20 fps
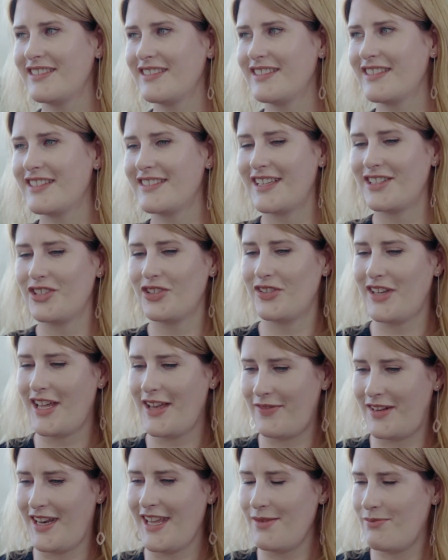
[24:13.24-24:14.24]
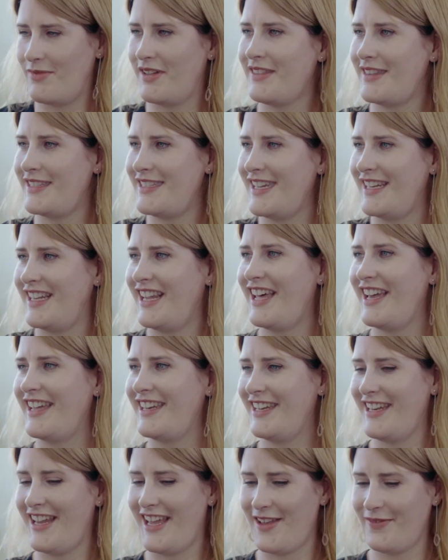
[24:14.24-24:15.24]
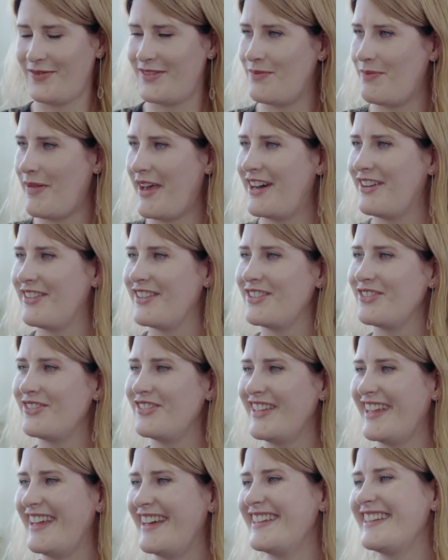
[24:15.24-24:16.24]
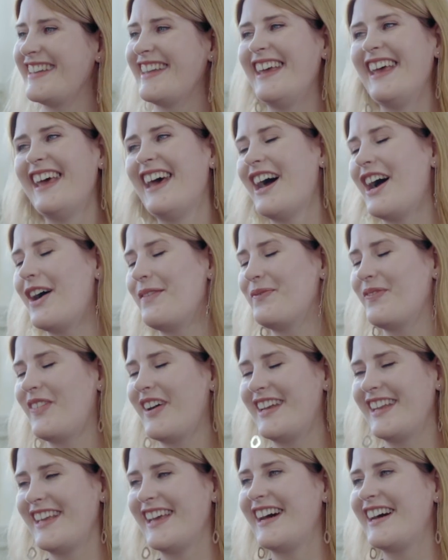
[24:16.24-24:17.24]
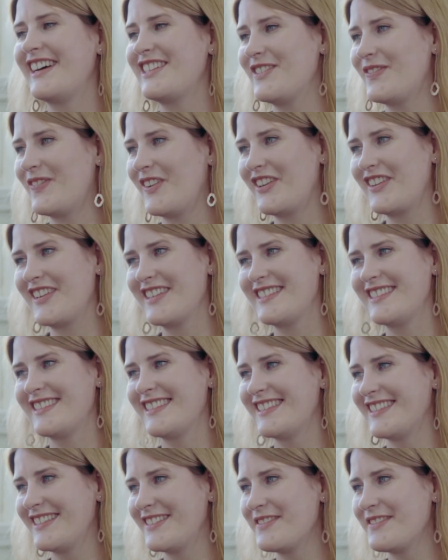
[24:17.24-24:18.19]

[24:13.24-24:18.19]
because I don't have an 8-month deadline and I have to power it all out. I'm finding it hard to focus.